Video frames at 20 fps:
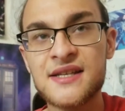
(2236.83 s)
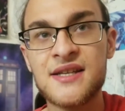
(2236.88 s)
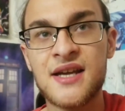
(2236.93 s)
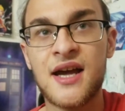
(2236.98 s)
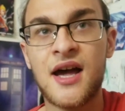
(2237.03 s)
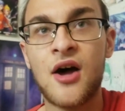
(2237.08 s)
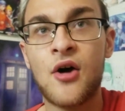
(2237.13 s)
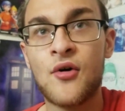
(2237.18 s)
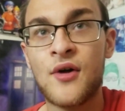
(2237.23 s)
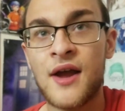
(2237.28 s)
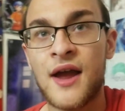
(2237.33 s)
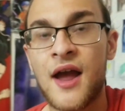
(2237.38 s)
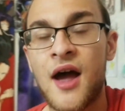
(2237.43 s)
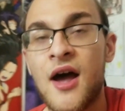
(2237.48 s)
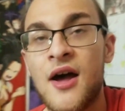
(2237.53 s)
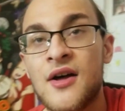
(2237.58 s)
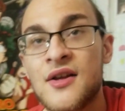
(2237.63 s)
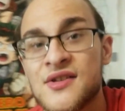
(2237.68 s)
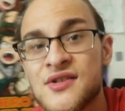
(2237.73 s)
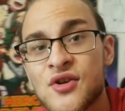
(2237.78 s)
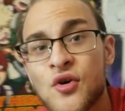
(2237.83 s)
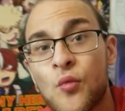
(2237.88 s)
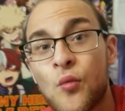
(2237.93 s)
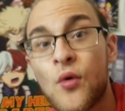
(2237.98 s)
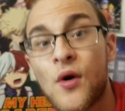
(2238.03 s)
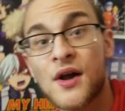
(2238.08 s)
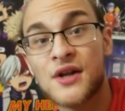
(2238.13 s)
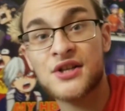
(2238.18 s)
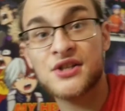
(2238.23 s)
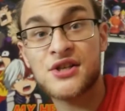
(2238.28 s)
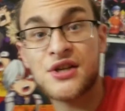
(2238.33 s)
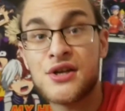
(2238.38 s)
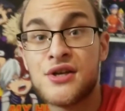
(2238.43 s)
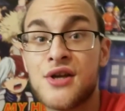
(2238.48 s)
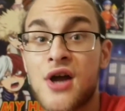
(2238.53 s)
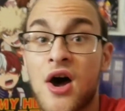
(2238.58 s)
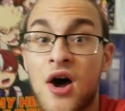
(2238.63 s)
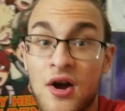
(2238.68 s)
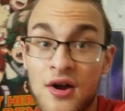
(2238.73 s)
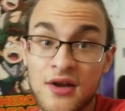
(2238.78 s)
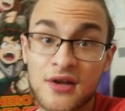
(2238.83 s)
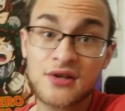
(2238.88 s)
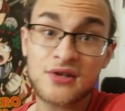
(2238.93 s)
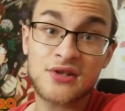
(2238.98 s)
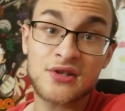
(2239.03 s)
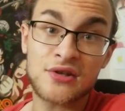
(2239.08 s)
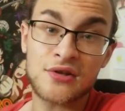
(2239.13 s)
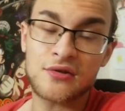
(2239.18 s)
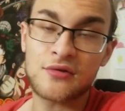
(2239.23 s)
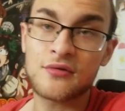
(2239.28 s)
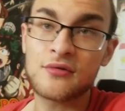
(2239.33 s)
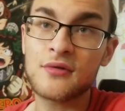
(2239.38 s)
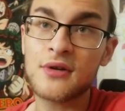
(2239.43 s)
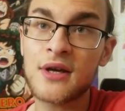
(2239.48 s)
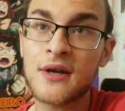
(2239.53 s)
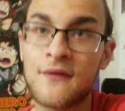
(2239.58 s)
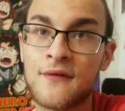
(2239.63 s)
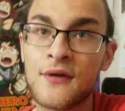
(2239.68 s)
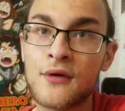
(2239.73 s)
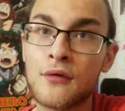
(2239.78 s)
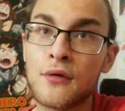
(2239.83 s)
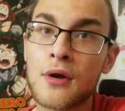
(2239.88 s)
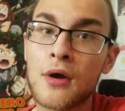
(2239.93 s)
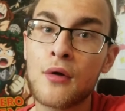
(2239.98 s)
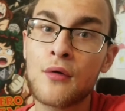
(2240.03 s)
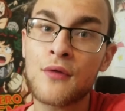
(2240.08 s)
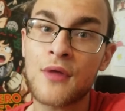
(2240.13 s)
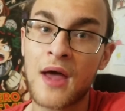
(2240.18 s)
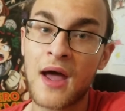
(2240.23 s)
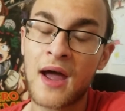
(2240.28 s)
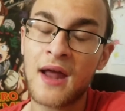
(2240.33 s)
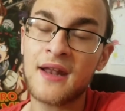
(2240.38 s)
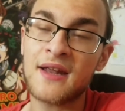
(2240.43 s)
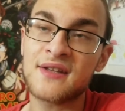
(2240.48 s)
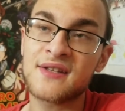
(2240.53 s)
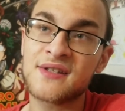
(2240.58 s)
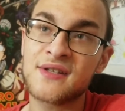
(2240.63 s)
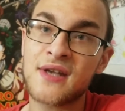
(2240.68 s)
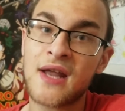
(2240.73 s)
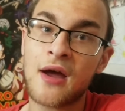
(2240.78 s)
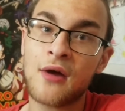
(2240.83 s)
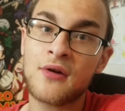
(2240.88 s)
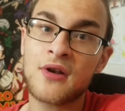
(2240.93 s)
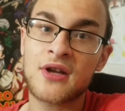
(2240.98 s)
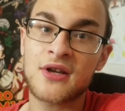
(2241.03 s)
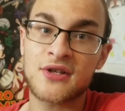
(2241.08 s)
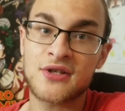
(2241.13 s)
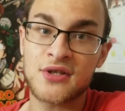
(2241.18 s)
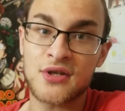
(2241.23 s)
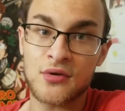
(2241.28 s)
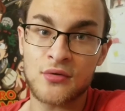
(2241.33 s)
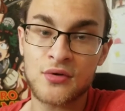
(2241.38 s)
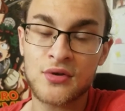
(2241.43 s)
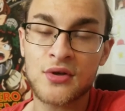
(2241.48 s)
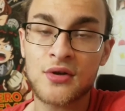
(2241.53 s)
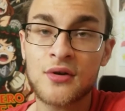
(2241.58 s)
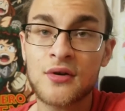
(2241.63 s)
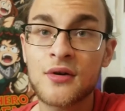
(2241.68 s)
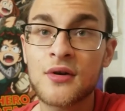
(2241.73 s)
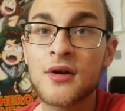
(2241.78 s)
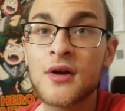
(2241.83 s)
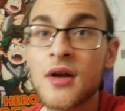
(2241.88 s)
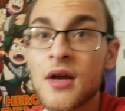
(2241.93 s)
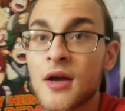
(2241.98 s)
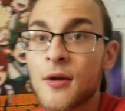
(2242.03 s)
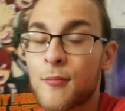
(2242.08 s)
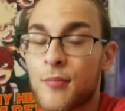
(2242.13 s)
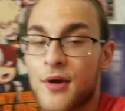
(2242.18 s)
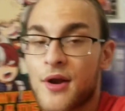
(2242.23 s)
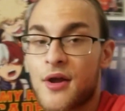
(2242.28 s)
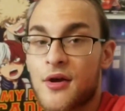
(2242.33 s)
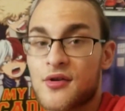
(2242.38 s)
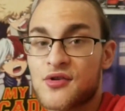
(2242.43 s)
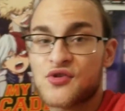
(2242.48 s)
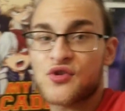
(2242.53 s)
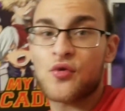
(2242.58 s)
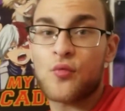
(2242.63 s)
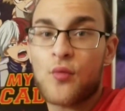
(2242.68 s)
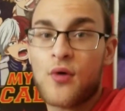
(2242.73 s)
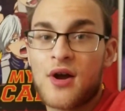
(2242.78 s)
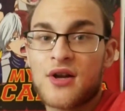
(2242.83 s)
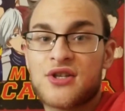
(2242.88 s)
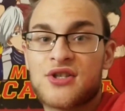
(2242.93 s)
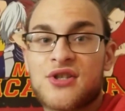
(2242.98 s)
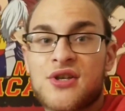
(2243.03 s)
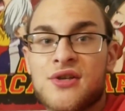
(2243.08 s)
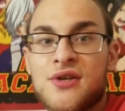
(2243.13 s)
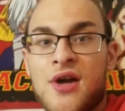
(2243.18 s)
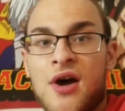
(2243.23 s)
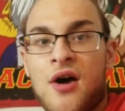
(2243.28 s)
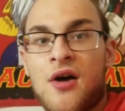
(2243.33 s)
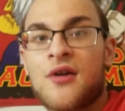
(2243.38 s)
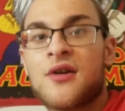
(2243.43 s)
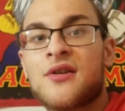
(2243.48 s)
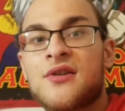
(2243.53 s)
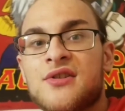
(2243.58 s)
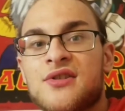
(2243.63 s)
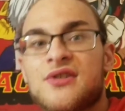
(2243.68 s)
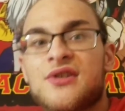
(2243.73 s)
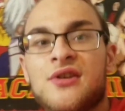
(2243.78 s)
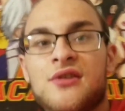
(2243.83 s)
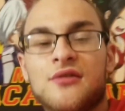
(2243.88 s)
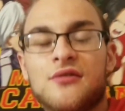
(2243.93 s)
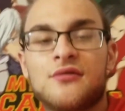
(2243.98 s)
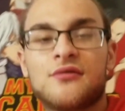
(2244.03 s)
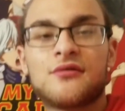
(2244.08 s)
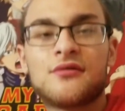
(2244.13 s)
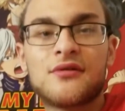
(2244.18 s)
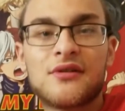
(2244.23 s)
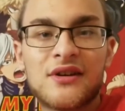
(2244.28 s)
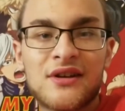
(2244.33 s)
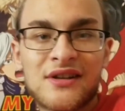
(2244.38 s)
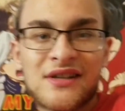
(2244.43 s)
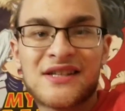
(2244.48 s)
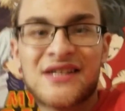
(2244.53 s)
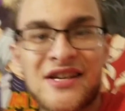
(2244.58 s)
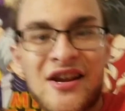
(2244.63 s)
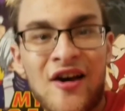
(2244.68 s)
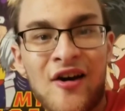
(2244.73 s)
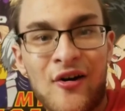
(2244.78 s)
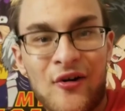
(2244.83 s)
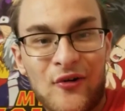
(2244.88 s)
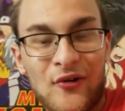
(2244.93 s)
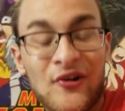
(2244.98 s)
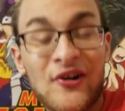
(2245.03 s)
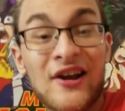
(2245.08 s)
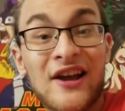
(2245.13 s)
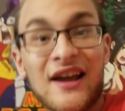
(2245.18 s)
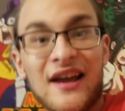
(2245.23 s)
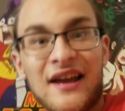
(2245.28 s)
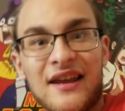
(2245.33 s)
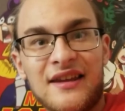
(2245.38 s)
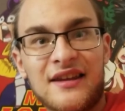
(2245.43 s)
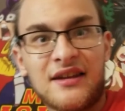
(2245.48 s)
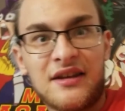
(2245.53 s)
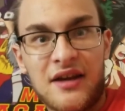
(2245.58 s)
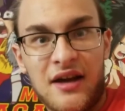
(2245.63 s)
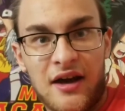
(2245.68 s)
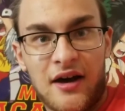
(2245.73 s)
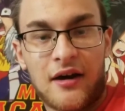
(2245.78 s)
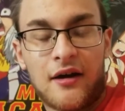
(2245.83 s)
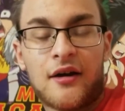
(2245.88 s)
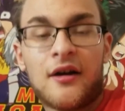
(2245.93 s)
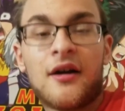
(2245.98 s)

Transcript: okay, I also watched Noggin too, if you know that. It's now Nick Jr. But I also watched Noggin too. So, yeah.